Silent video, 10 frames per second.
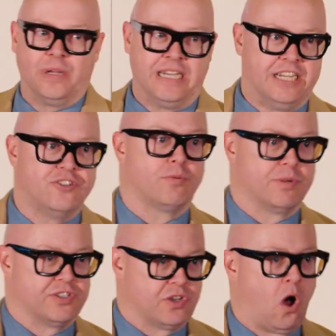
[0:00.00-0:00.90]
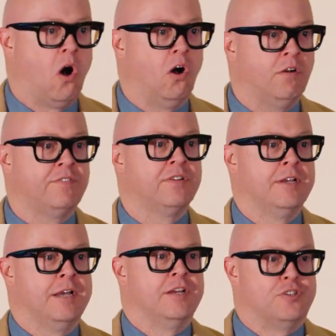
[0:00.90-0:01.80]
we need to resolve
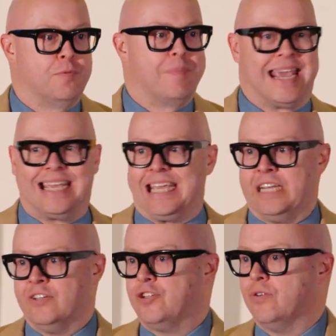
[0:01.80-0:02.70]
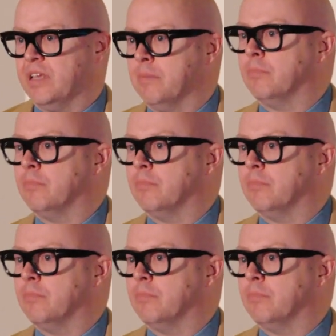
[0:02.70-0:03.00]
to bake into the